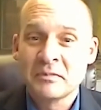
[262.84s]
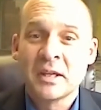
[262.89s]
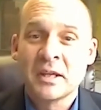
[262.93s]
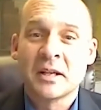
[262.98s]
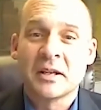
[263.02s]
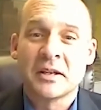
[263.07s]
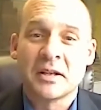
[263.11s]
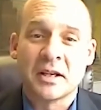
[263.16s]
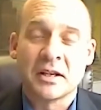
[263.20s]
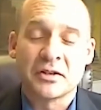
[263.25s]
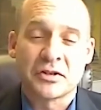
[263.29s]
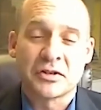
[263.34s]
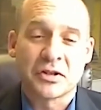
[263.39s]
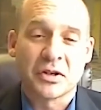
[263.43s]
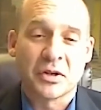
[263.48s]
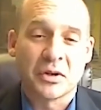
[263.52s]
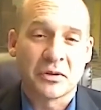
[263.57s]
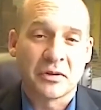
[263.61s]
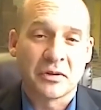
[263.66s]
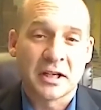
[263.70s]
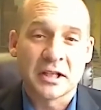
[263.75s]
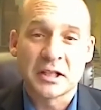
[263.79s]
And
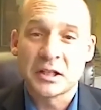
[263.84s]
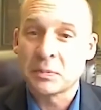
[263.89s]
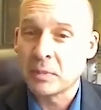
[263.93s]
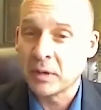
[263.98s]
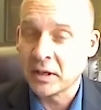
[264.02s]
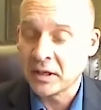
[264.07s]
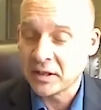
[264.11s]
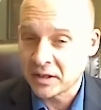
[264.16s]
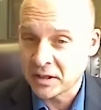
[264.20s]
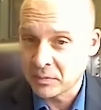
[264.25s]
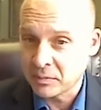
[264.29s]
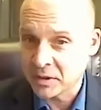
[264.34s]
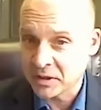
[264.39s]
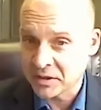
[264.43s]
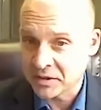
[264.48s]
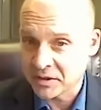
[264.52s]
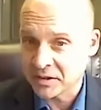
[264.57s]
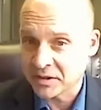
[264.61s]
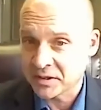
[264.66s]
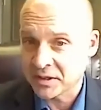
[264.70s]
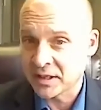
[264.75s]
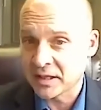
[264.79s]
so they split the
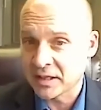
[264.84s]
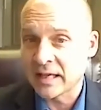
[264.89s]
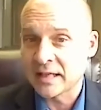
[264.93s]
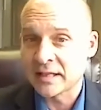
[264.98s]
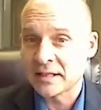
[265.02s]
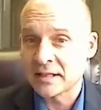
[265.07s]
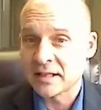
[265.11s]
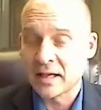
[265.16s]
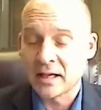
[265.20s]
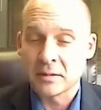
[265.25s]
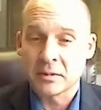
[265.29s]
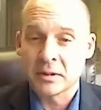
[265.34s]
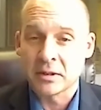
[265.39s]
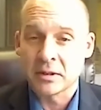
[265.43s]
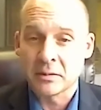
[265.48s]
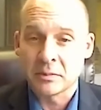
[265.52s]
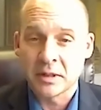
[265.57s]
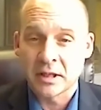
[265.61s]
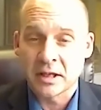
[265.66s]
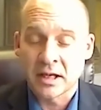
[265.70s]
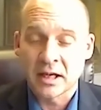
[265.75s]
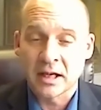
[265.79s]
business at that time, and it
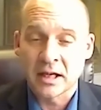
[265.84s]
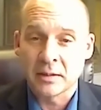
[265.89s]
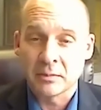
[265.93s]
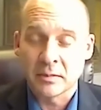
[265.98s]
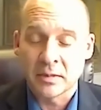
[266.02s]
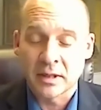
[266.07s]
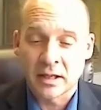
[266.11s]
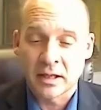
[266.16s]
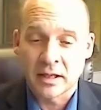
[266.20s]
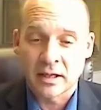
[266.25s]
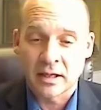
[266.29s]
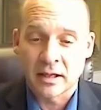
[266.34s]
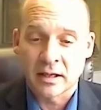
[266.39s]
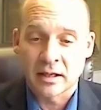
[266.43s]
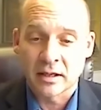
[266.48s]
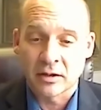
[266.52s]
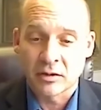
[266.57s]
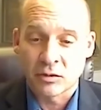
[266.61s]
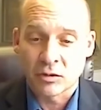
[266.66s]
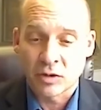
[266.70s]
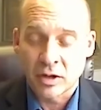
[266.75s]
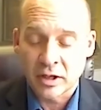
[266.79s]
became
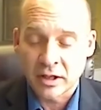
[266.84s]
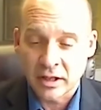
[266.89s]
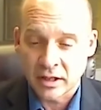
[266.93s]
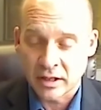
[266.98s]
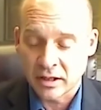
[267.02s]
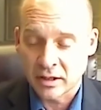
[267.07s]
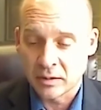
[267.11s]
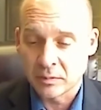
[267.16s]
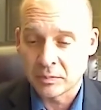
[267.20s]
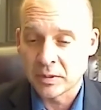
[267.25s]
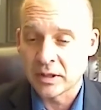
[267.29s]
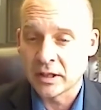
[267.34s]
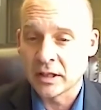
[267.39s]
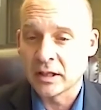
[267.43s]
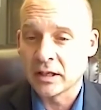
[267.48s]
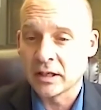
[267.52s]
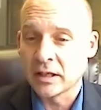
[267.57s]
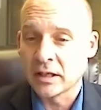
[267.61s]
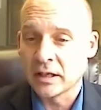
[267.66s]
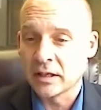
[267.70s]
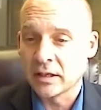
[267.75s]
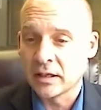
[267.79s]
Grund and
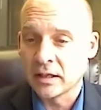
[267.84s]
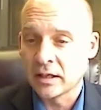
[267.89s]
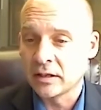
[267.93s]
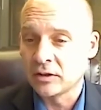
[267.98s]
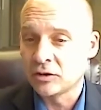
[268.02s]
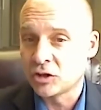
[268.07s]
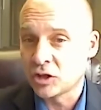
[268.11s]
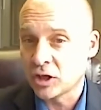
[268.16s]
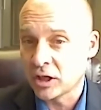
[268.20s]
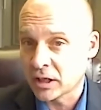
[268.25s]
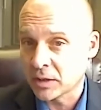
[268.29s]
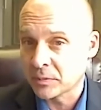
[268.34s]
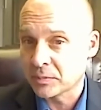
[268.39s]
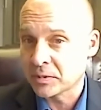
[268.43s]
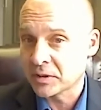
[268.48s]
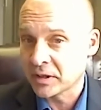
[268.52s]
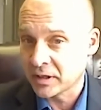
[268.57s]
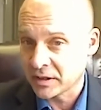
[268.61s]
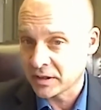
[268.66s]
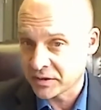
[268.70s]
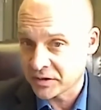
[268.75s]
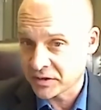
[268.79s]
Company, and then
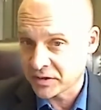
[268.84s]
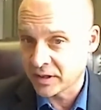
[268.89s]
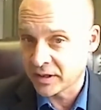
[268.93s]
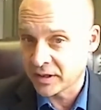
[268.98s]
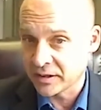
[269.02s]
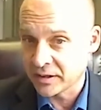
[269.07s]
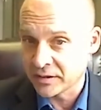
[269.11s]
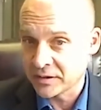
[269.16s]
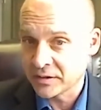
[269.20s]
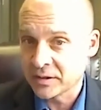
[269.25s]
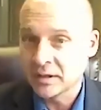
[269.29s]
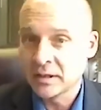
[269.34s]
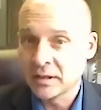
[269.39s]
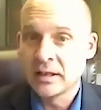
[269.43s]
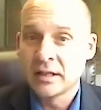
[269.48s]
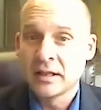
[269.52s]
Jacobson and Sons.